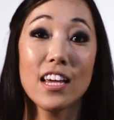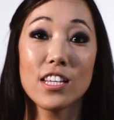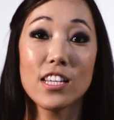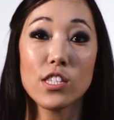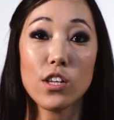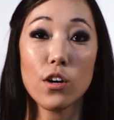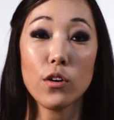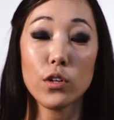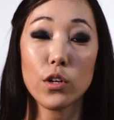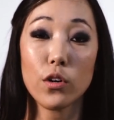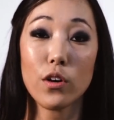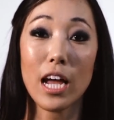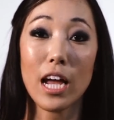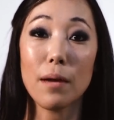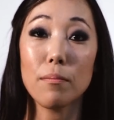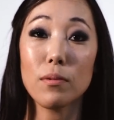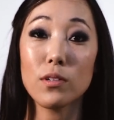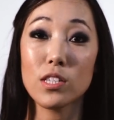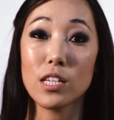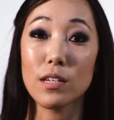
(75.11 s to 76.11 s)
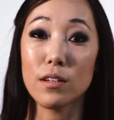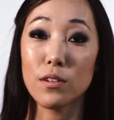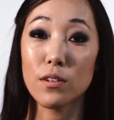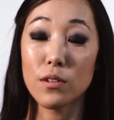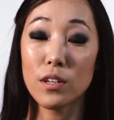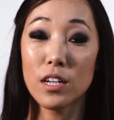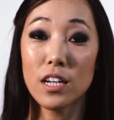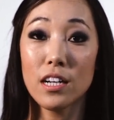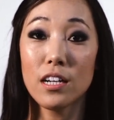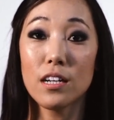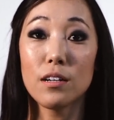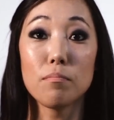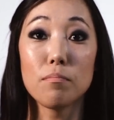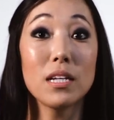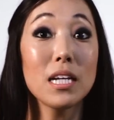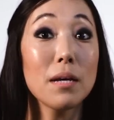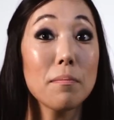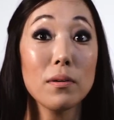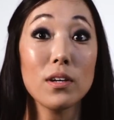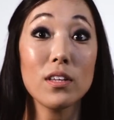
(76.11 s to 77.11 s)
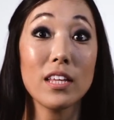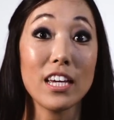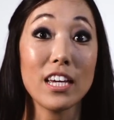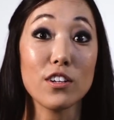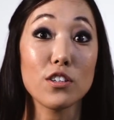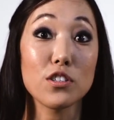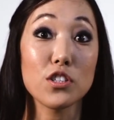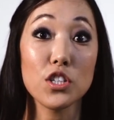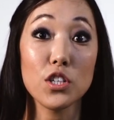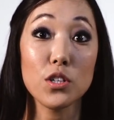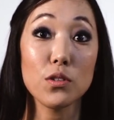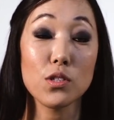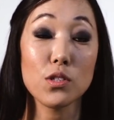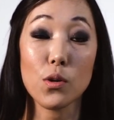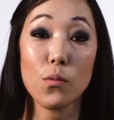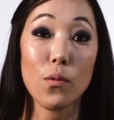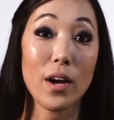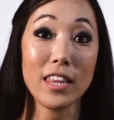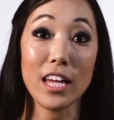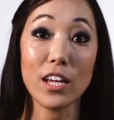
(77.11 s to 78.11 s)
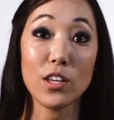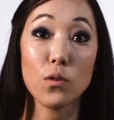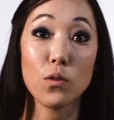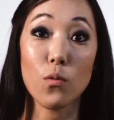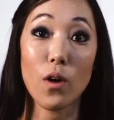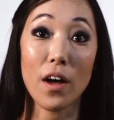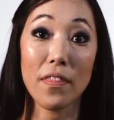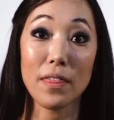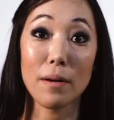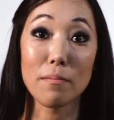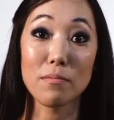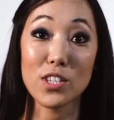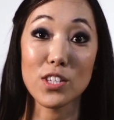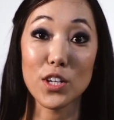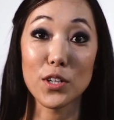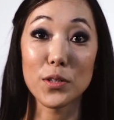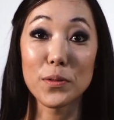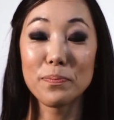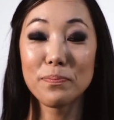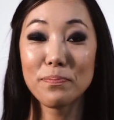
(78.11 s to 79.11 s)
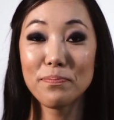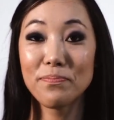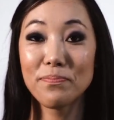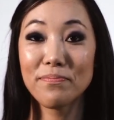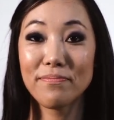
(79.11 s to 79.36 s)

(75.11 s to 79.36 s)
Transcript: so you're able to manipulate your shoes the way that you want them to.